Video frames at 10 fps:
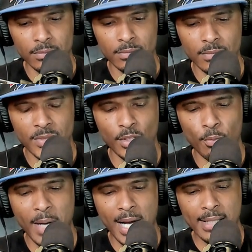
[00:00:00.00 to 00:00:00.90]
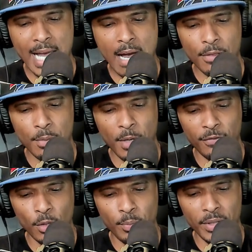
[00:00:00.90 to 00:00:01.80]
So by now, the
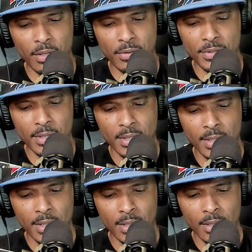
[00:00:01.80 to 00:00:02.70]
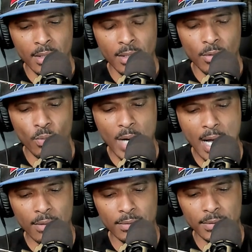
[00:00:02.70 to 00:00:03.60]
Buffalo Bills,
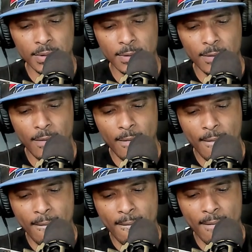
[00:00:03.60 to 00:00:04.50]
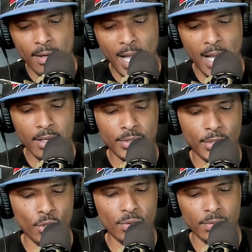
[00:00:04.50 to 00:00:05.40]
wow,
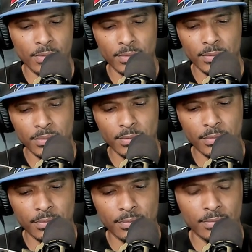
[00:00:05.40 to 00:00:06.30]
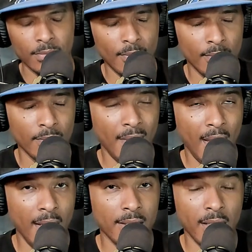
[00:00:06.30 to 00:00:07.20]
8-2.
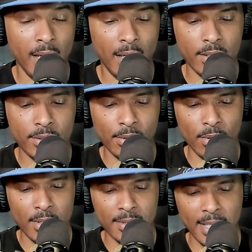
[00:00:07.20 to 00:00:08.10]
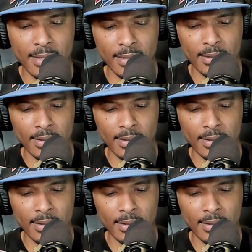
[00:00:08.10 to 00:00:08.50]
8-2 on the season.